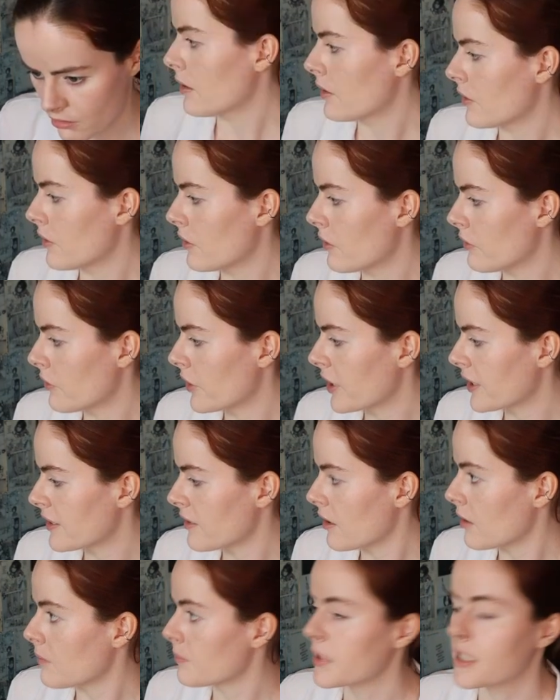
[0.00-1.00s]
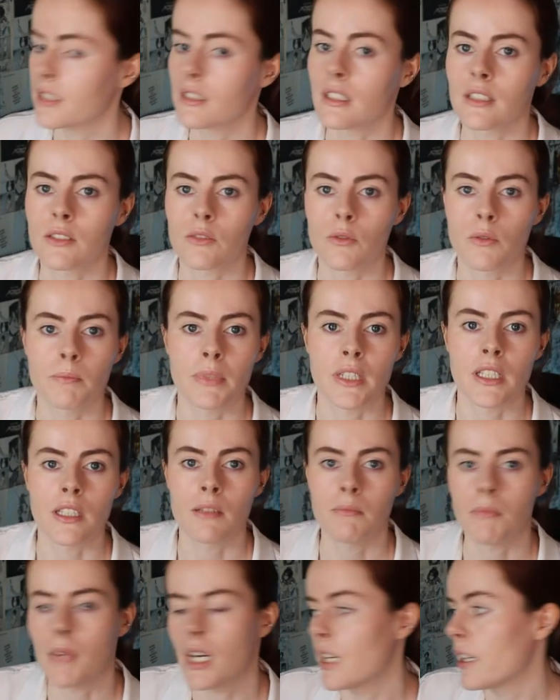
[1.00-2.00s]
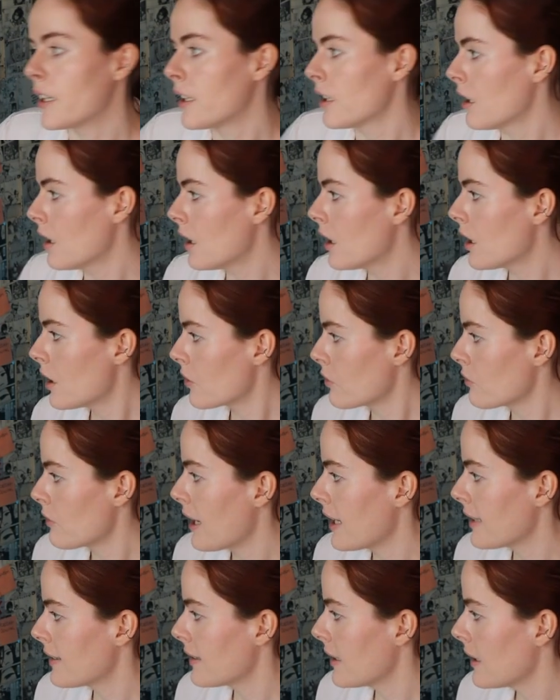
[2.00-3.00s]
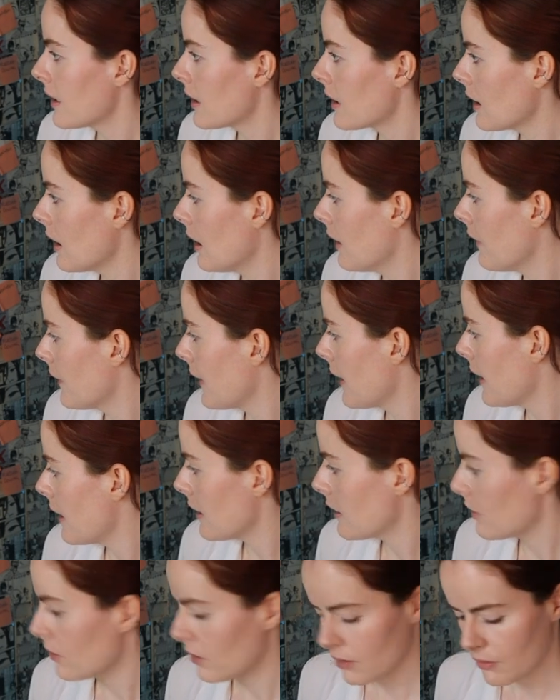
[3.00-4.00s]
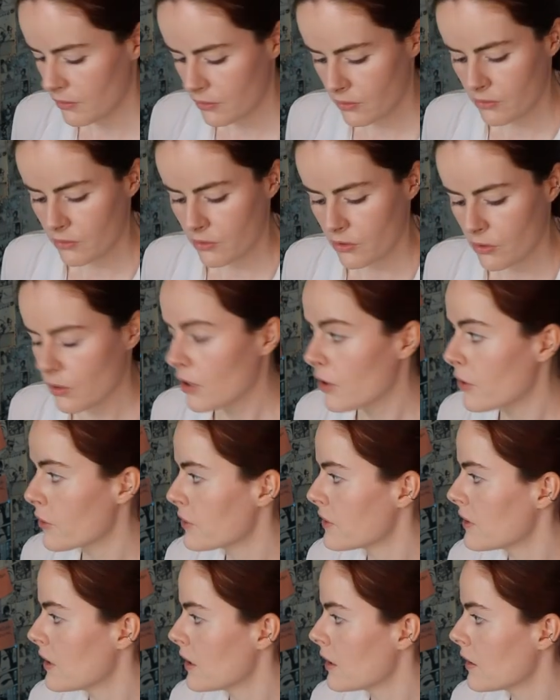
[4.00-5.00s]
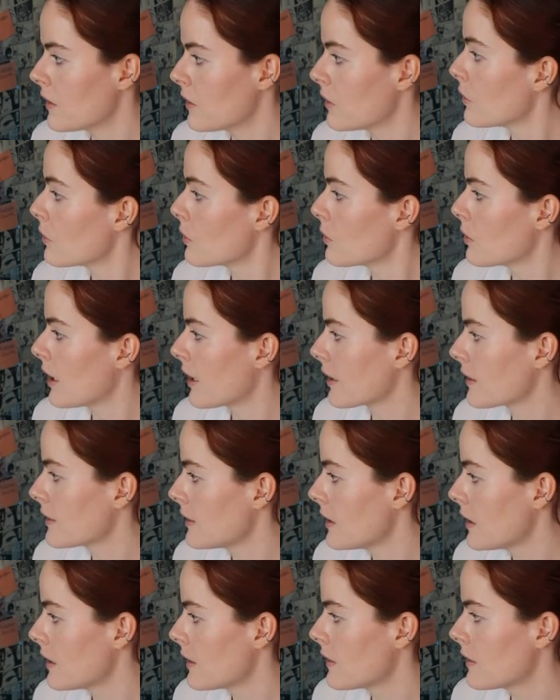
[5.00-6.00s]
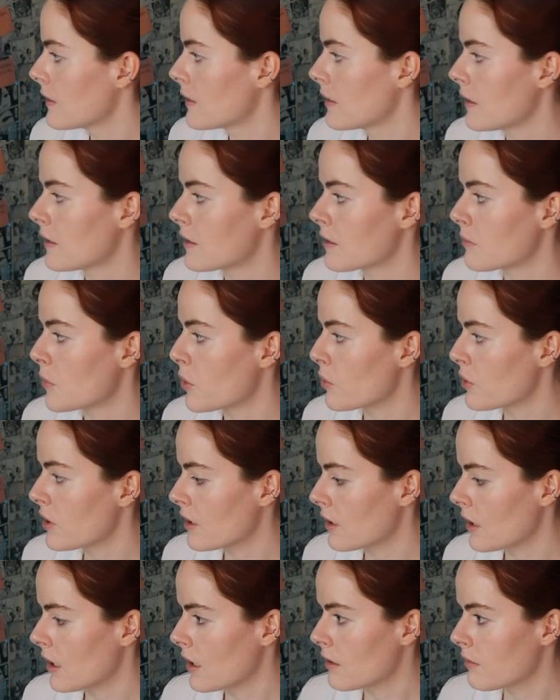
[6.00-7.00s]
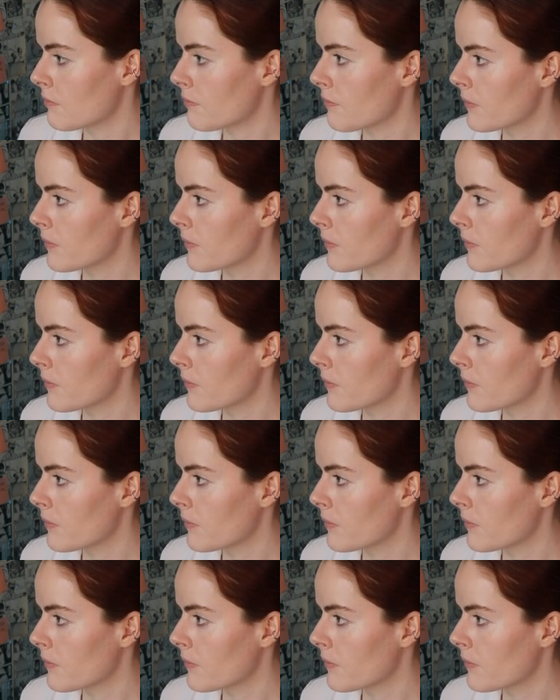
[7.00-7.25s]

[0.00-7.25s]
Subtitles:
So for example, this will be my writing, and then to close it you exit this mode again.